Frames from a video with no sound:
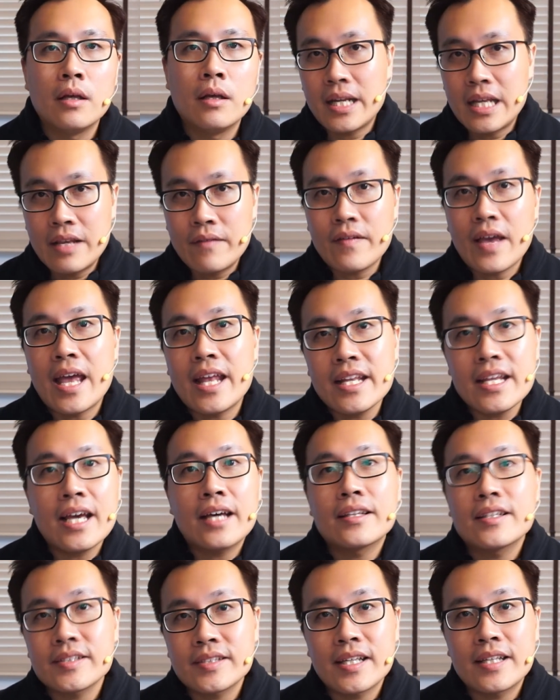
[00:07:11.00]
But if any
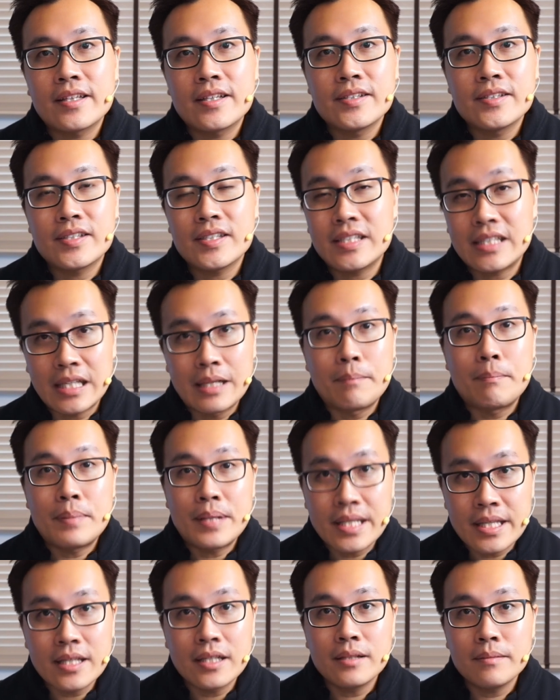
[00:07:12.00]
other sentences
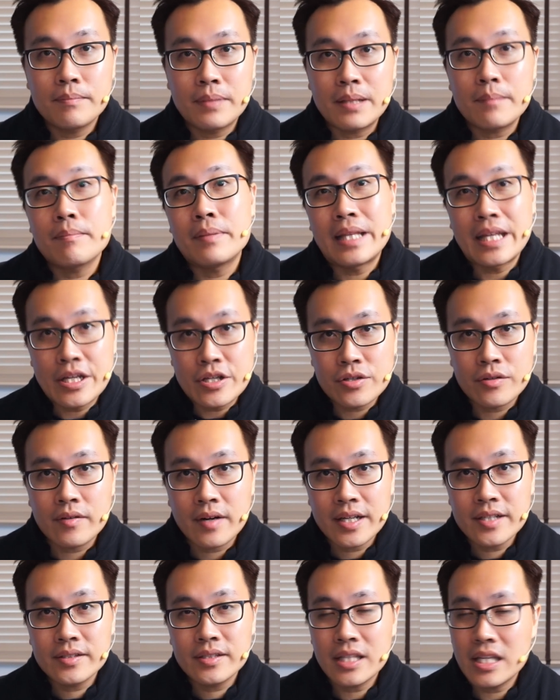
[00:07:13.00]
appear being
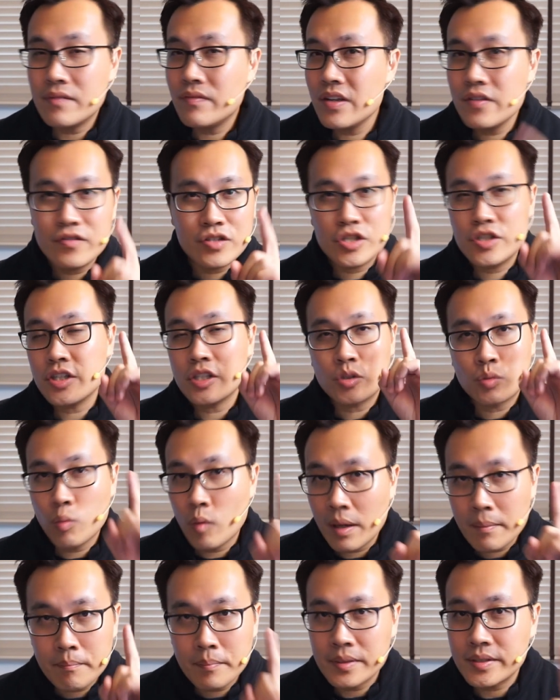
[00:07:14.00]
plagiarized, even if it's just
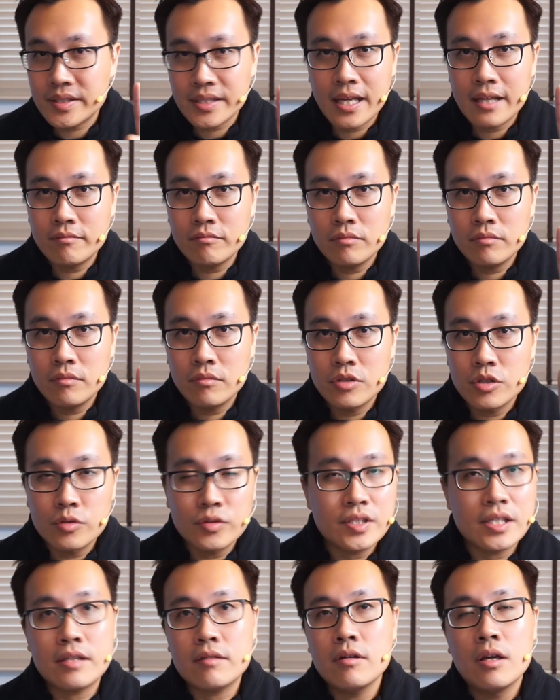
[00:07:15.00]
1%
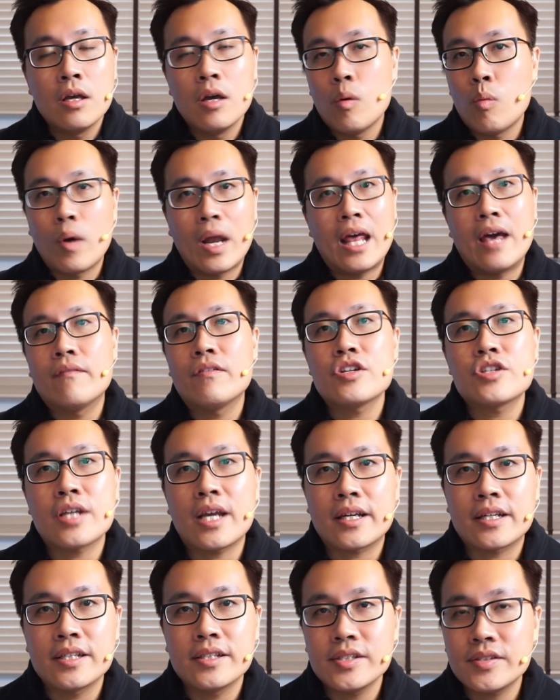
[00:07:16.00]
using whatever
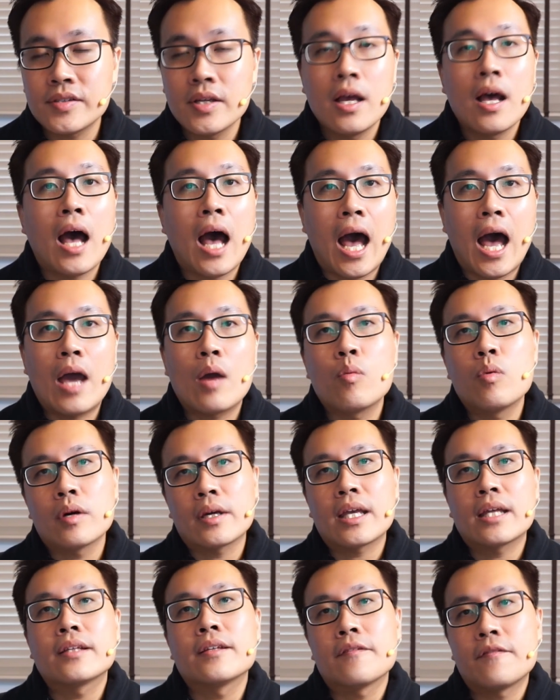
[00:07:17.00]
checkers, I will
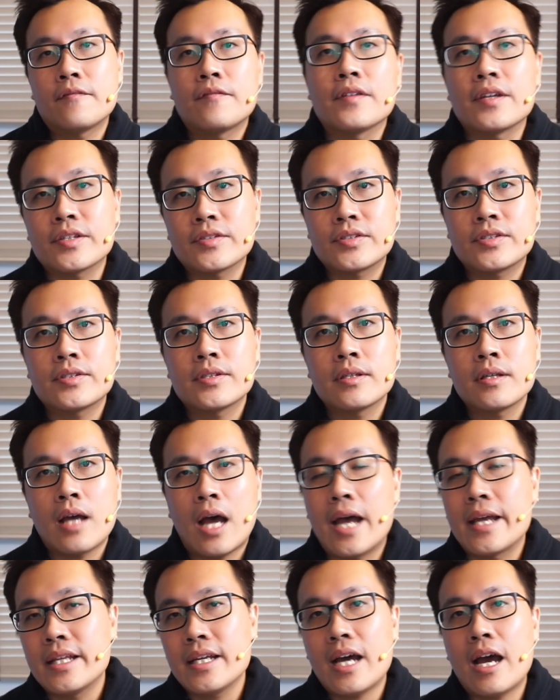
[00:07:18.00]
get it fixed.
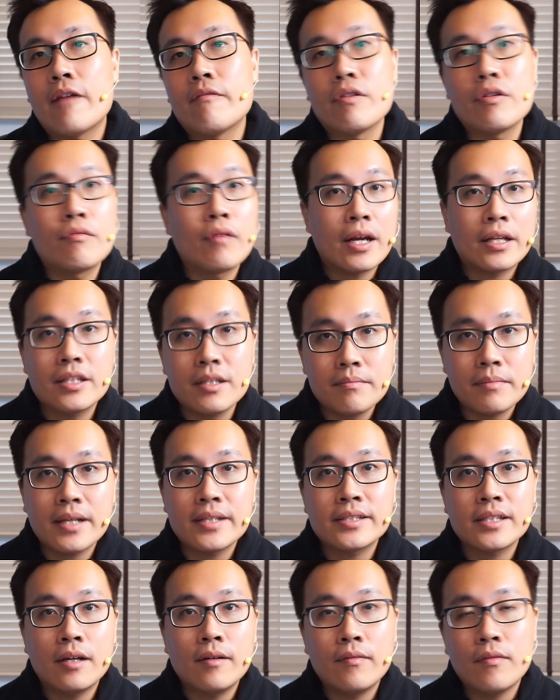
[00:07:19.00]
Either I rewrite it
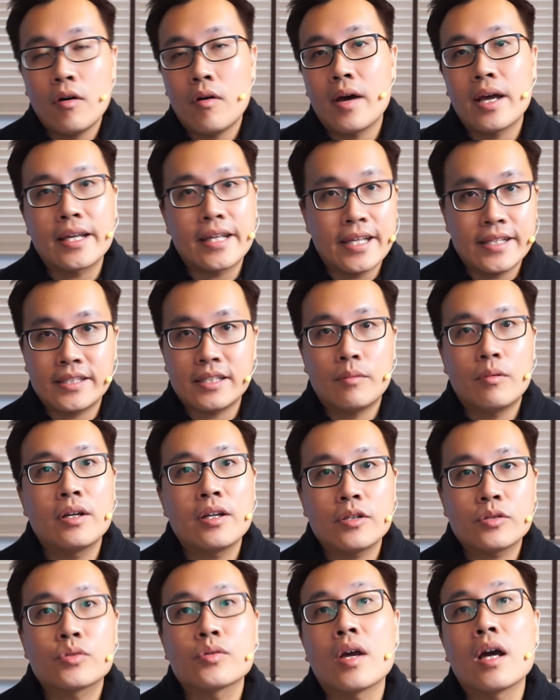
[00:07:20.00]
myself or I get someone
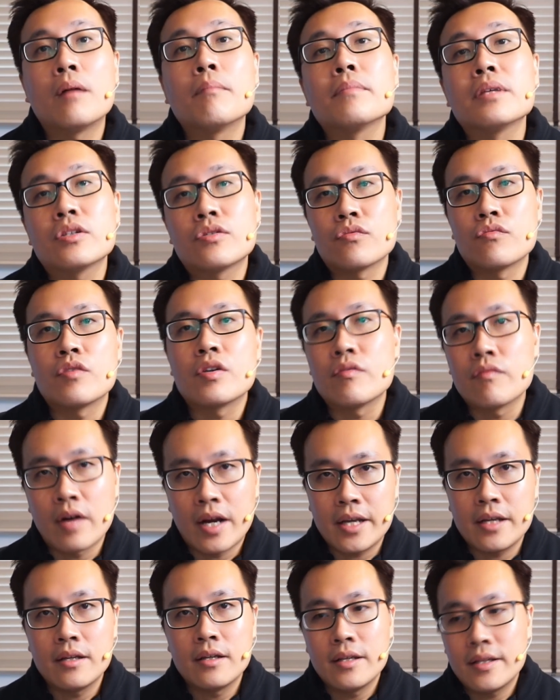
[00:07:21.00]
else to help me to
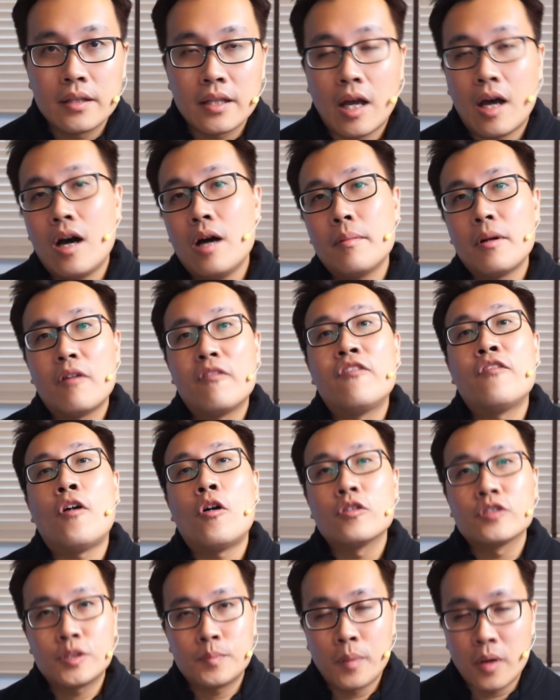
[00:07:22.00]
rewrite. Now, how about
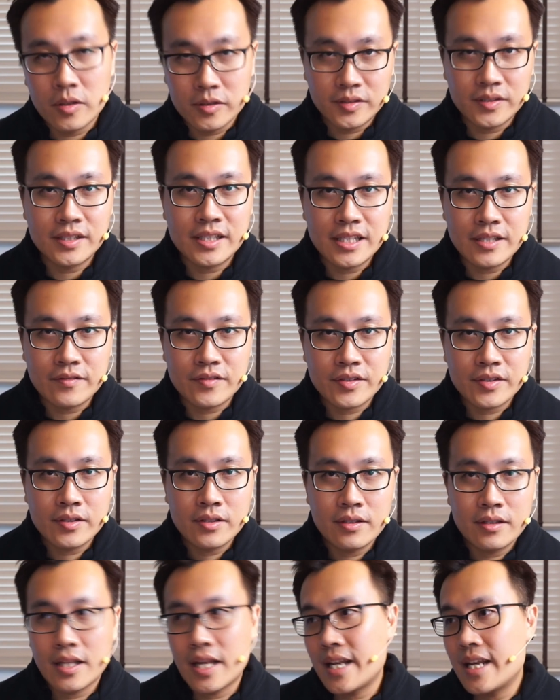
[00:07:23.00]
false positives?
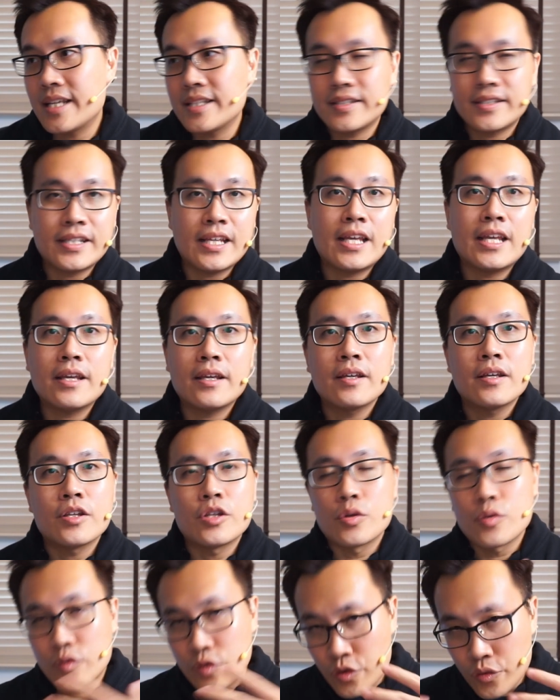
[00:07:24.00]
Like let's say
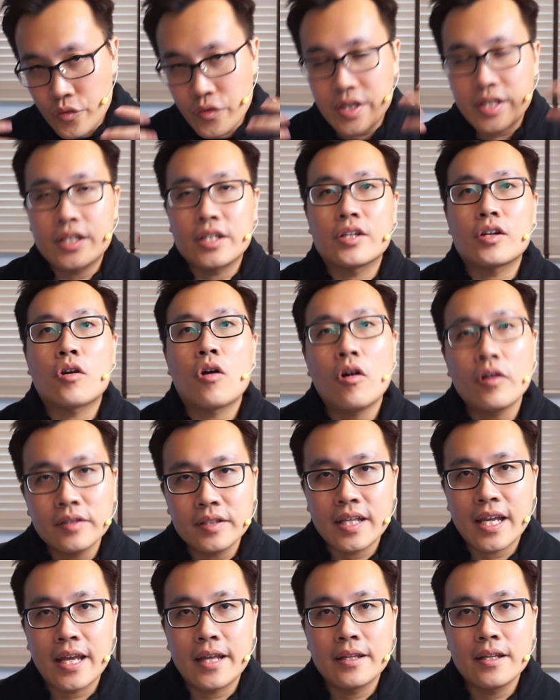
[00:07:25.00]
you created the
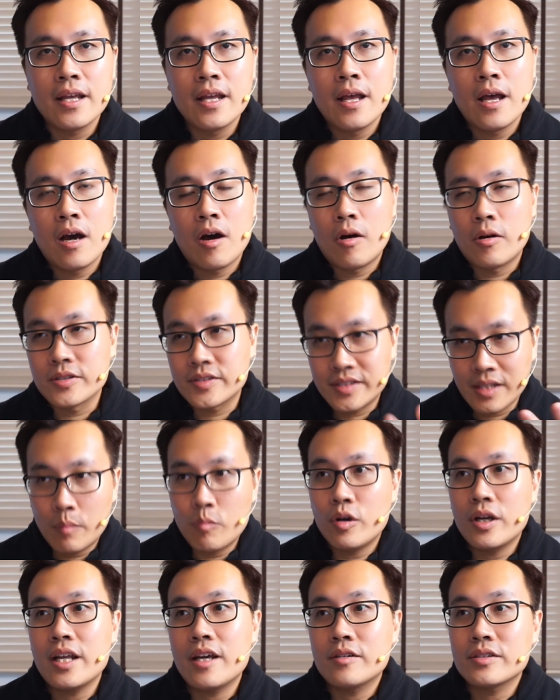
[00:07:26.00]
content or
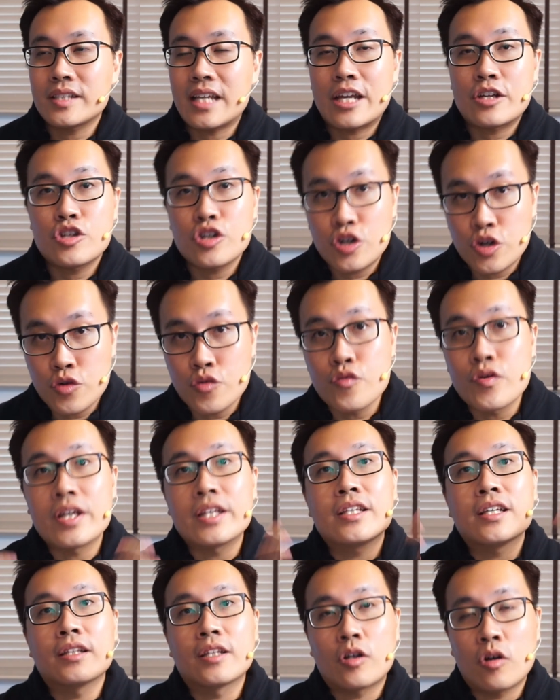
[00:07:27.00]
someone else actually
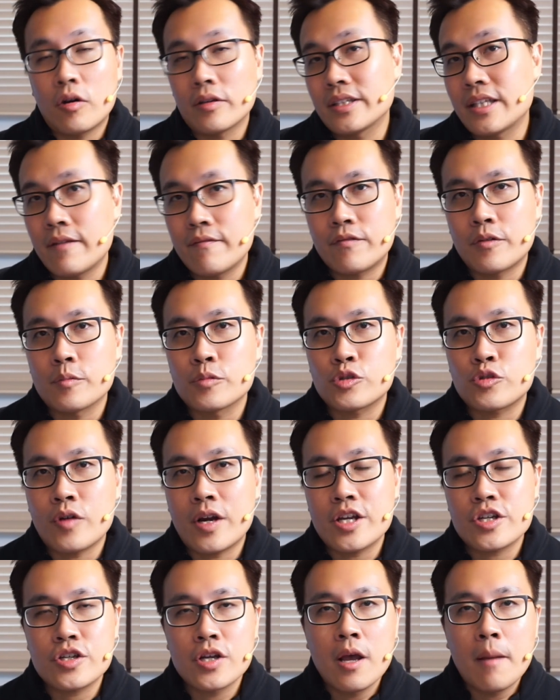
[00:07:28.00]
created the content from
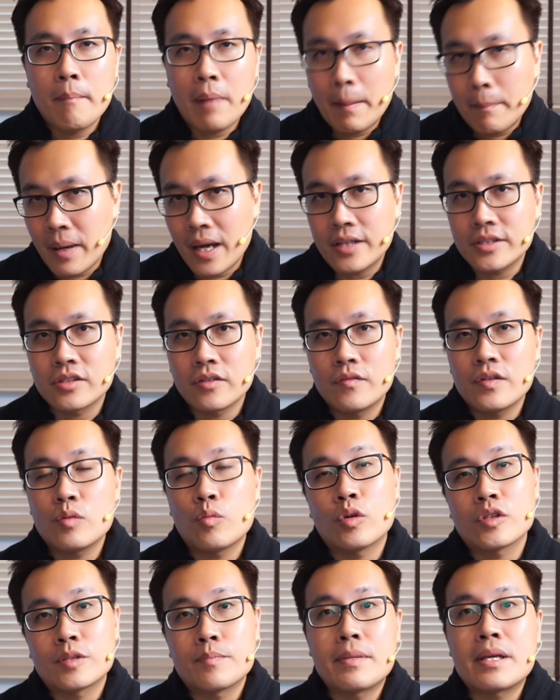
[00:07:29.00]
scratch, but parts of it
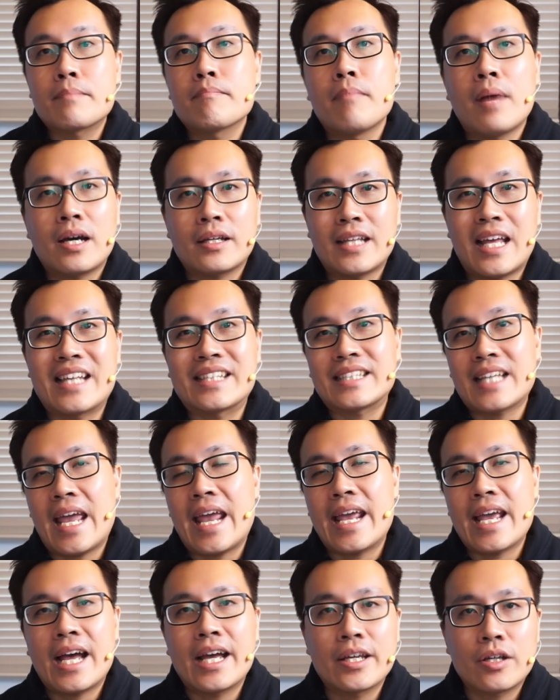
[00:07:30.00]
was being marked as
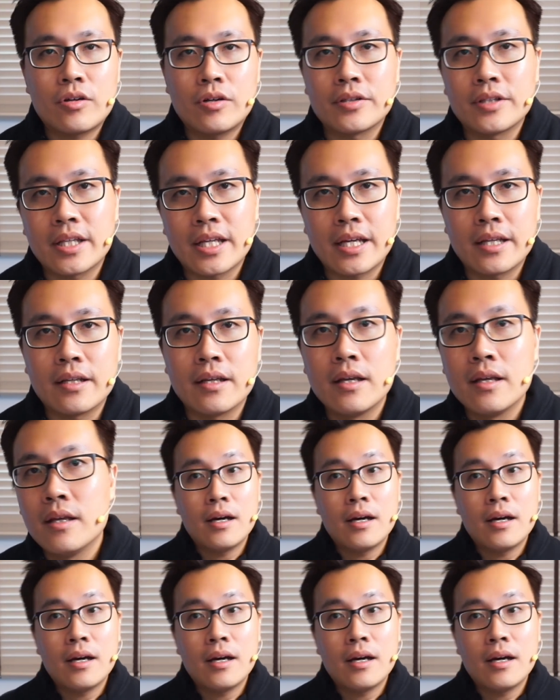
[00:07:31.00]
AI content.